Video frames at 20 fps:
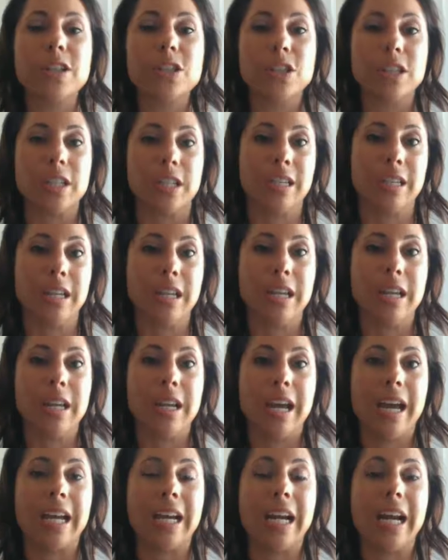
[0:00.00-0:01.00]
function
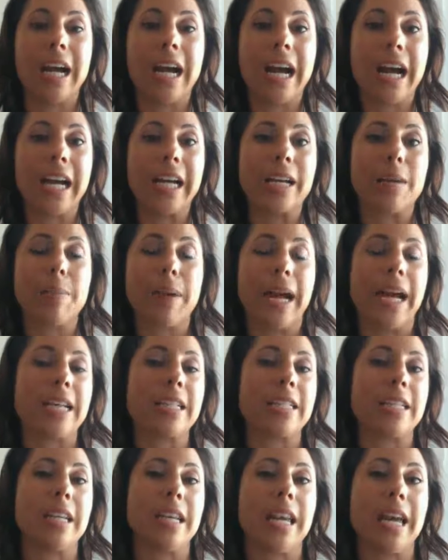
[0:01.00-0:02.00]
at a
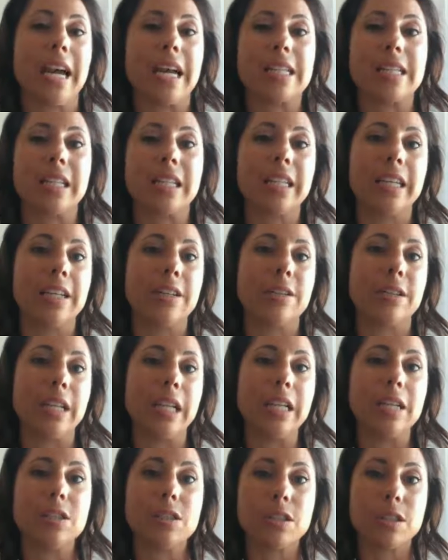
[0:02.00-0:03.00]
high capacity as
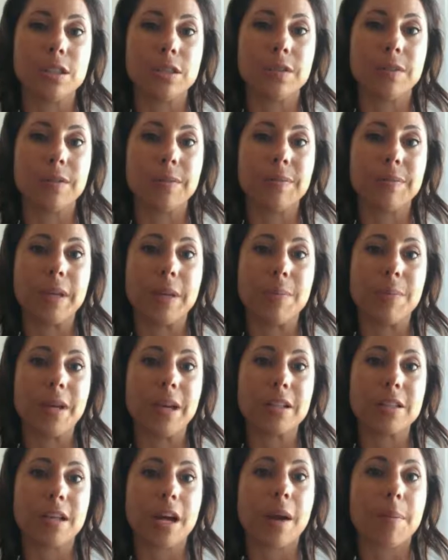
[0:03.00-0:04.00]
a leader needs to,
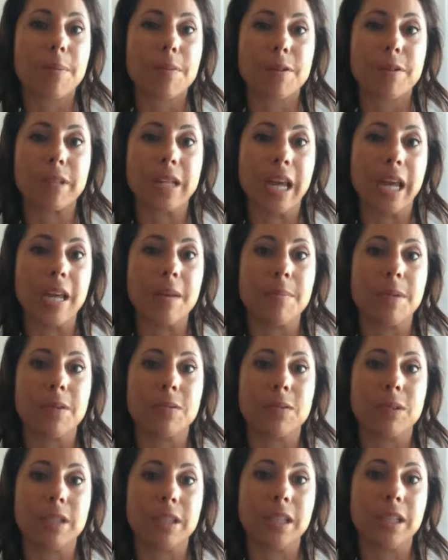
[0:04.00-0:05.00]
and be on top of their
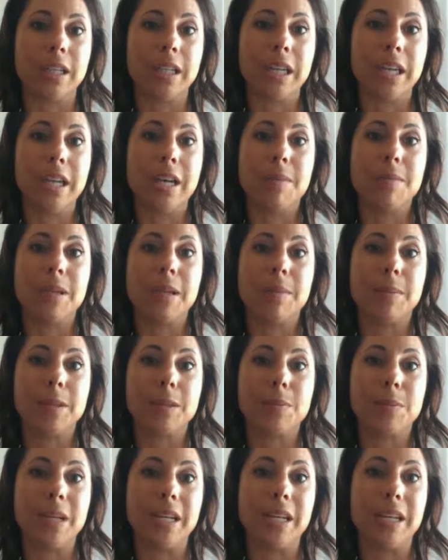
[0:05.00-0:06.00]
game and really be
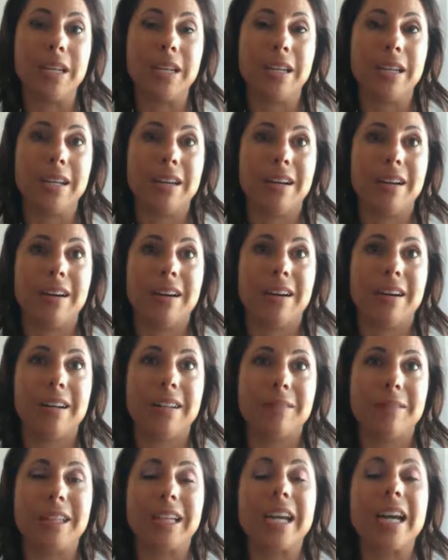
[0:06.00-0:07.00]
able to be
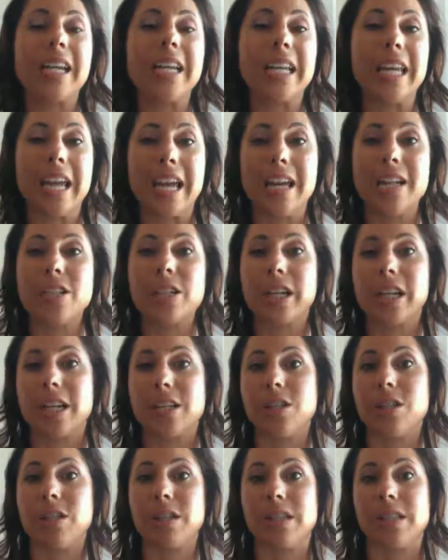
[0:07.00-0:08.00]
on the cutting edge, I guess
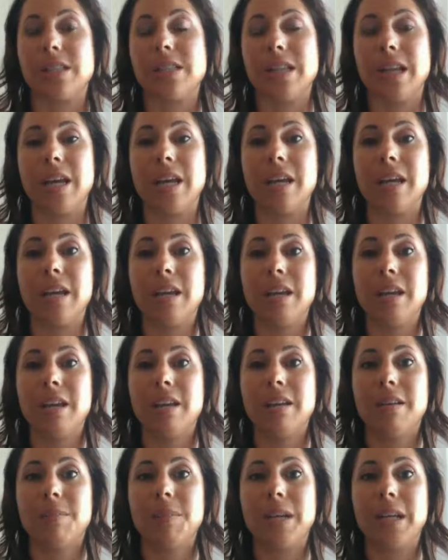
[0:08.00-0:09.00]
you can say,
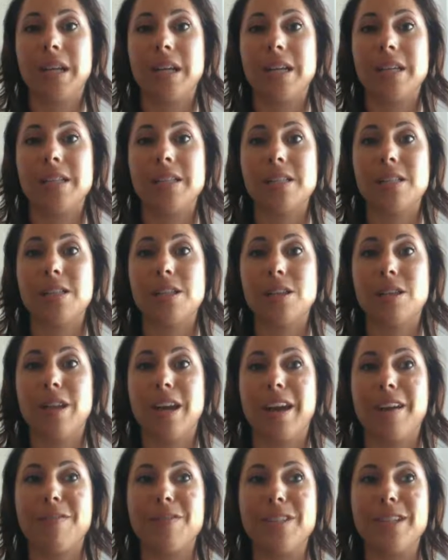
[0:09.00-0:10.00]
because you
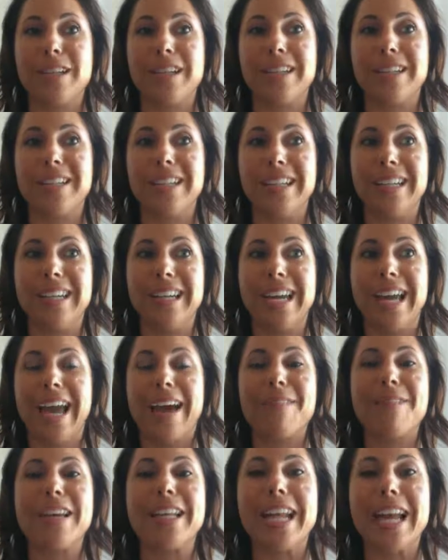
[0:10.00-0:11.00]
have to
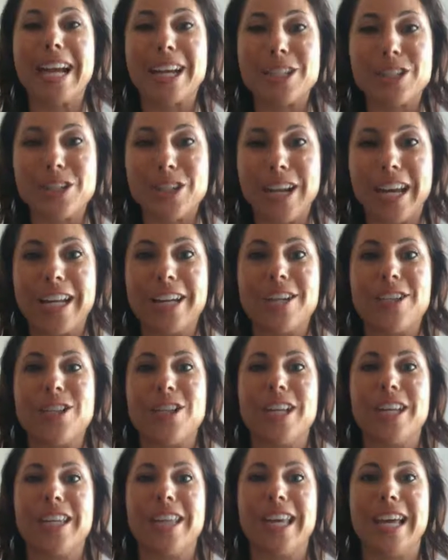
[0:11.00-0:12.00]
have that extra
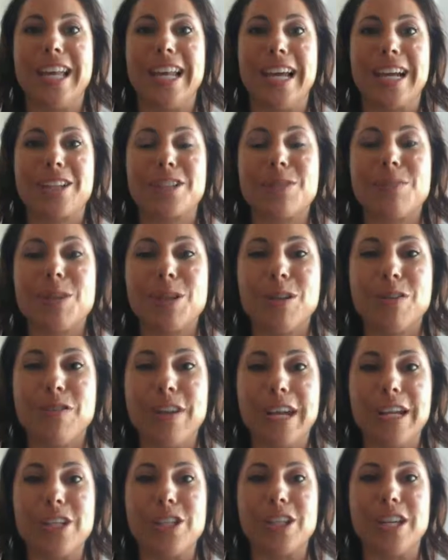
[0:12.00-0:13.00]
energy and that extra
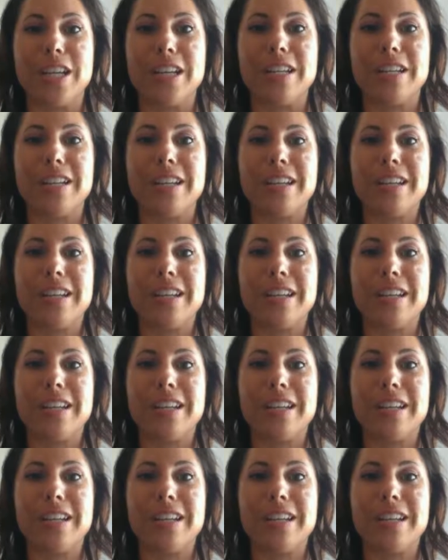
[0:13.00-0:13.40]
motivation